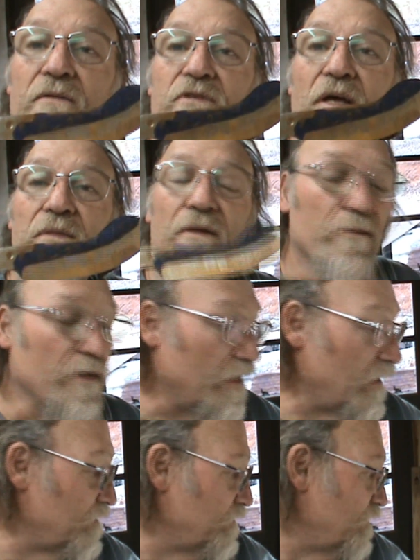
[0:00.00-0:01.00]
I thought I
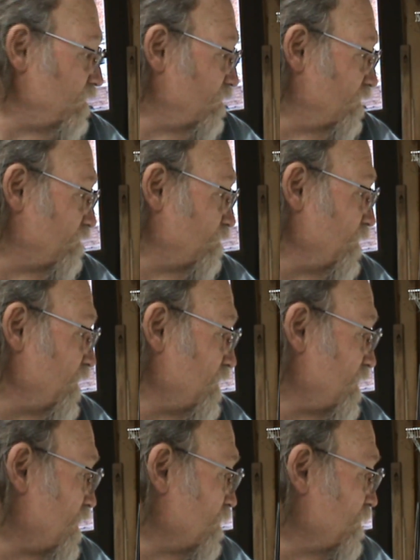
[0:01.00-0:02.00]
had 2 of them in
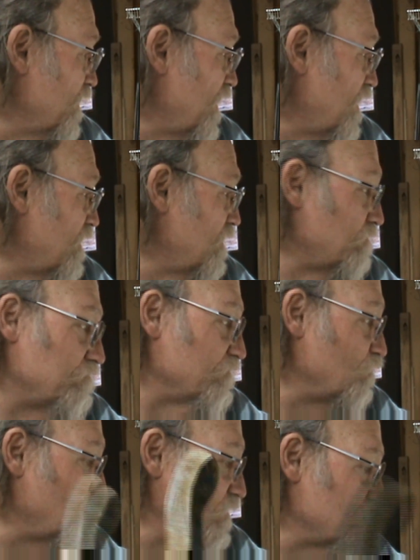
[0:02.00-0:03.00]
there, but
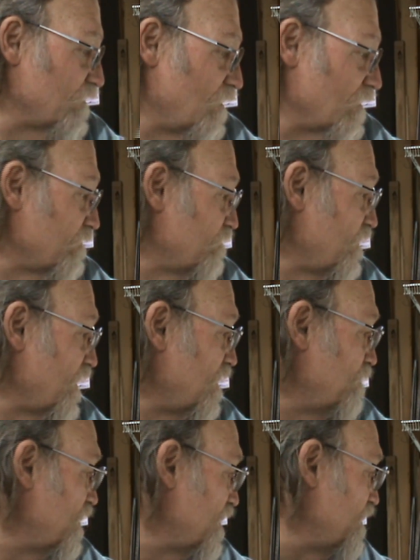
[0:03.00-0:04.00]
one's all I could find.
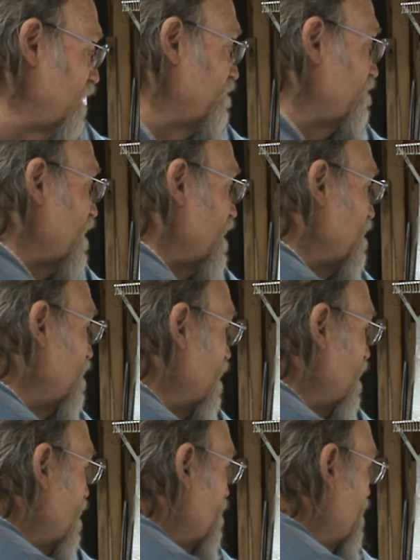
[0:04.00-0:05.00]
But I did find
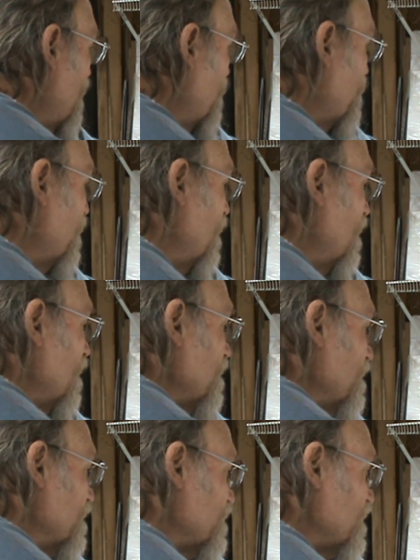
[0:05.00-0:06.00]
both
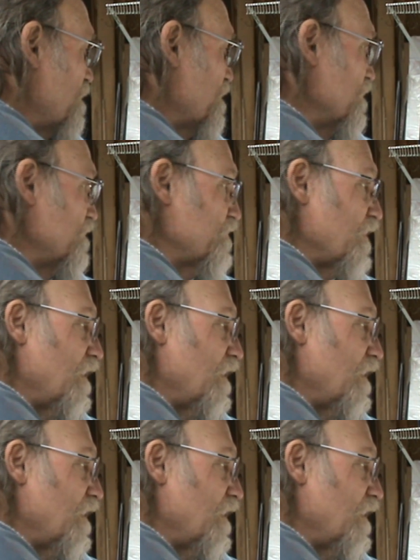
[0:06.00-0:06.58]
the zippers.